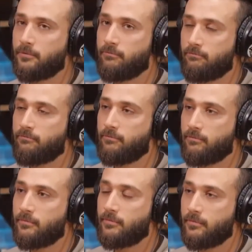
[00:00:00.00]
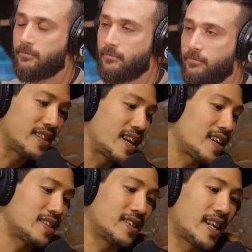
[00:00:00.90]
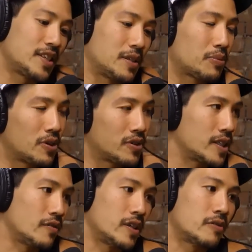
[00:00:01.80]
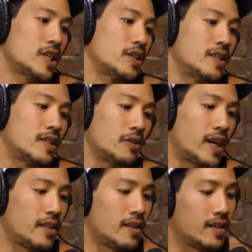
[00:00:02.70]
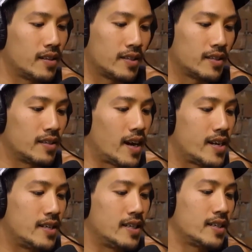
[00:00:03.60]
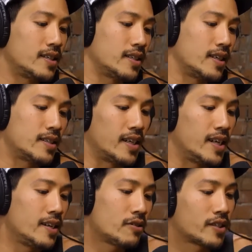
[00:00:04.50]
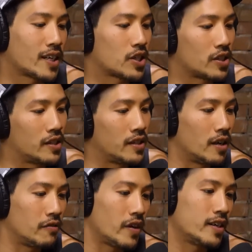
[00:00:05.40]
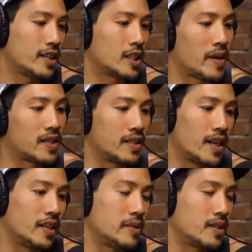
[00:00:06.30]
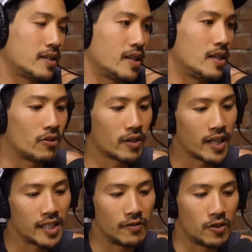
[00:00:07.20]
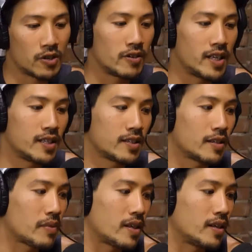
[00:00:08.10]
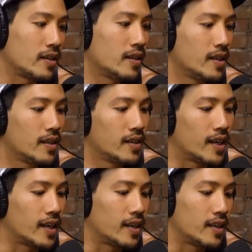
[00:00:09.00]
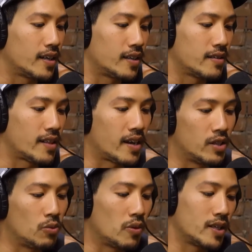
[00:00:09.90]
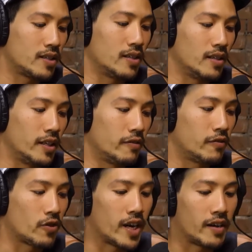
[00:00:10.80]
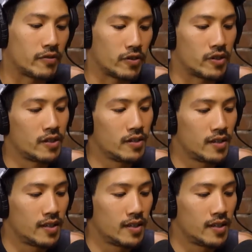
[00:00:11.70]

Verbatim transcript: Which you can, yeah, exactly. And that is a process of iteration. And so I think this idea is it's an intersection of unexpected elements. In your case, if you're creating something that you want to live forever.